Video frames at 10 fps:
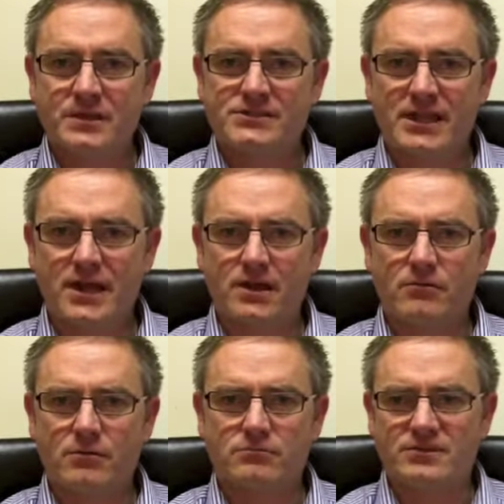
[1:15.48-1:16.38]

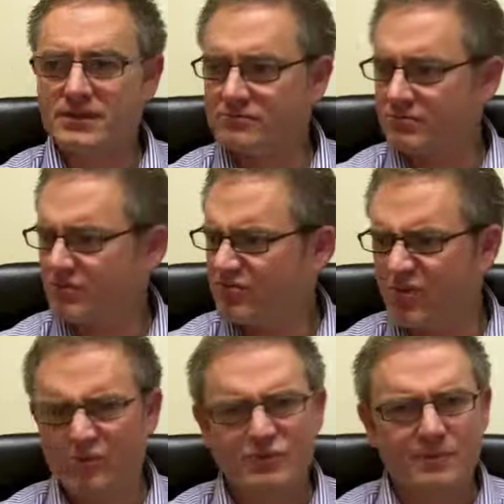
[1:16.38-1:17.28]
So Tony said, well,
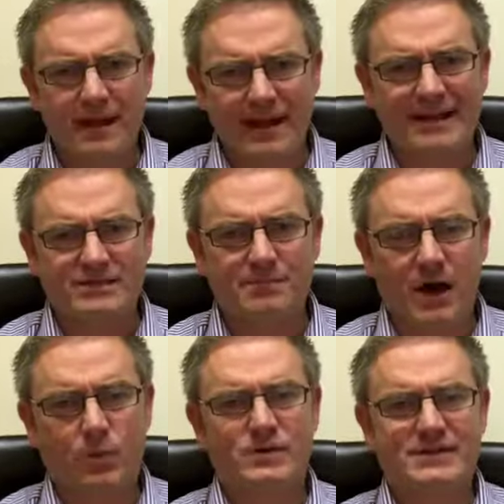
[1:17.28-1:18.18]
what are we talking about, let to
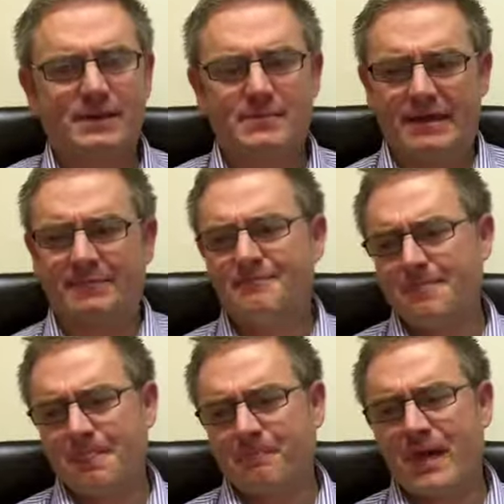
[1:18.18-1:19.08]
buy? What does that mean?
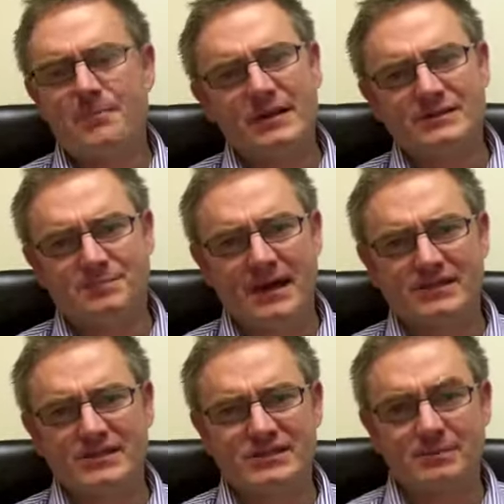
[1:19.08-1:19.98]
That means
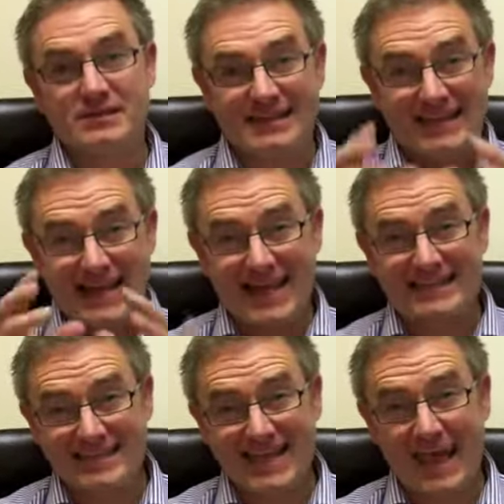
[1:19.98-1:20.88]
basically somebody's
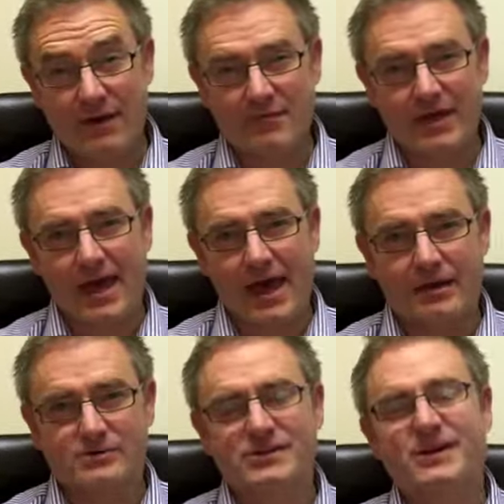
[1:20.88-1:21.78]
letting out their
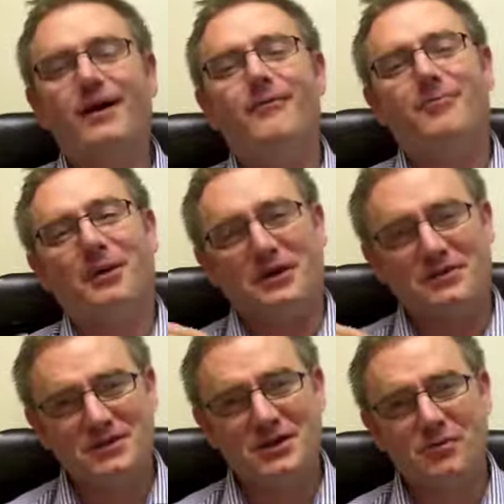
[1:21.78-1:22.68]
house to go and buy
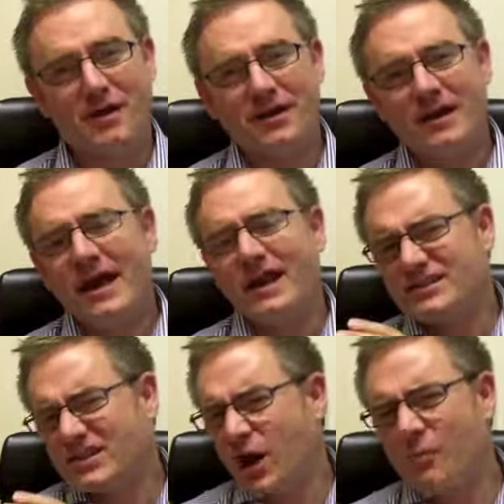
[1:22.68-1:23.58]
the new one. And
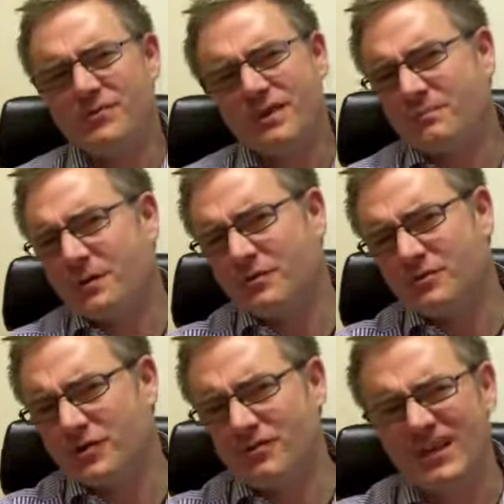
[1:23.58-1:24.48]
it's a common thing people have been
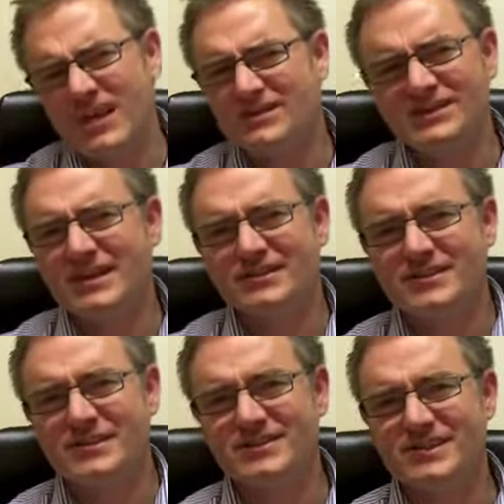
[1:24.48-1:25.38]
doing for years and years
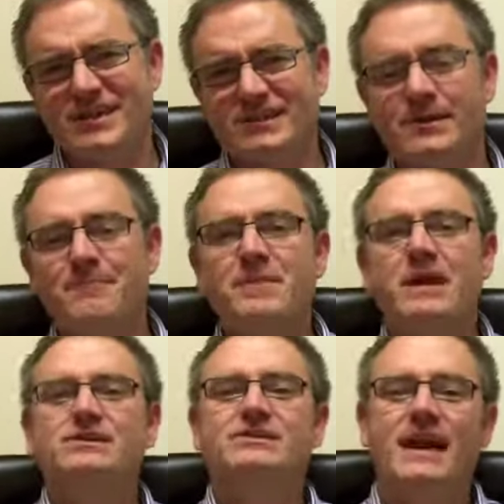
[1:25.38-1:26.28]
and years and years.
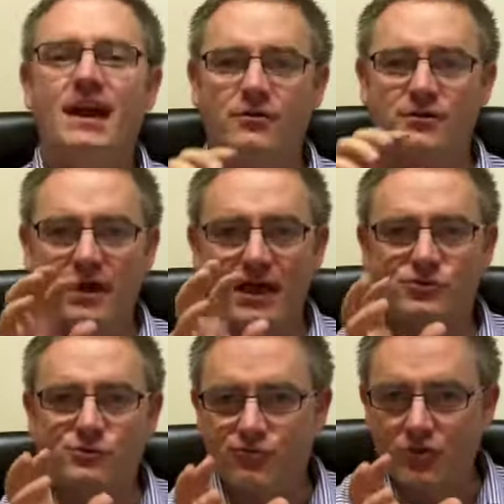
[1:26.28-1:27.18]
Just how the
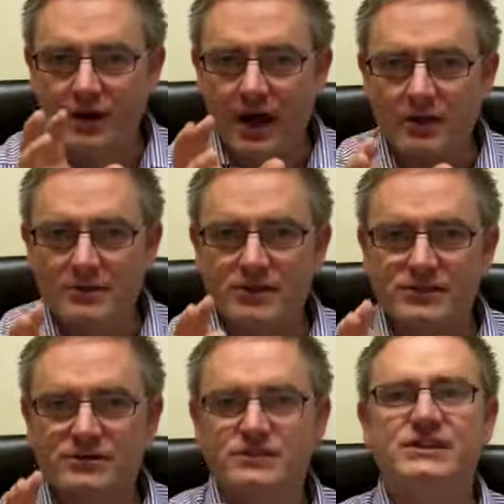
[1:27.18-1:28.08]
actual product
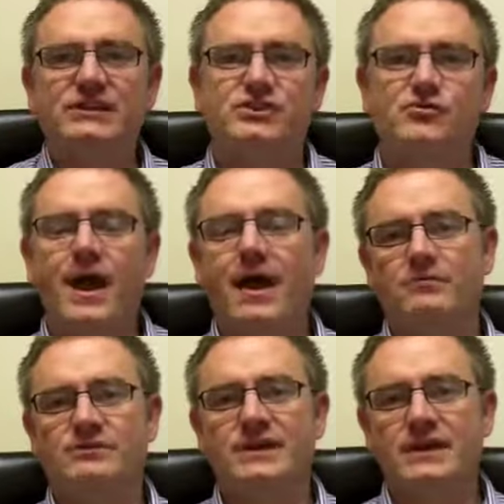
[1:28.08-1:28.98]
that sort of sits
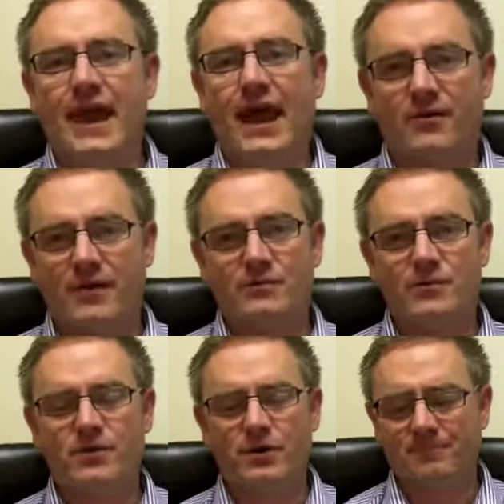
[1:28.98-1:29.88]
around how they
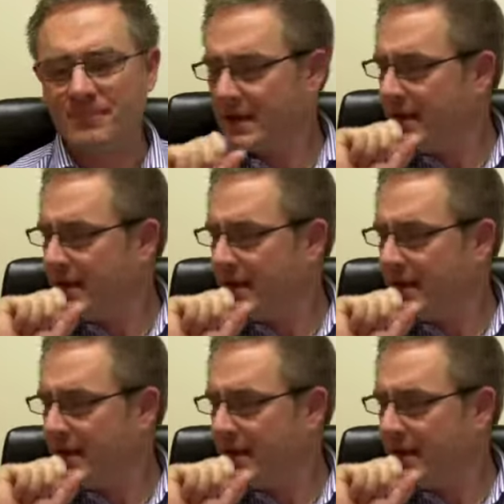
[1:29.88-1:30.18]
move on.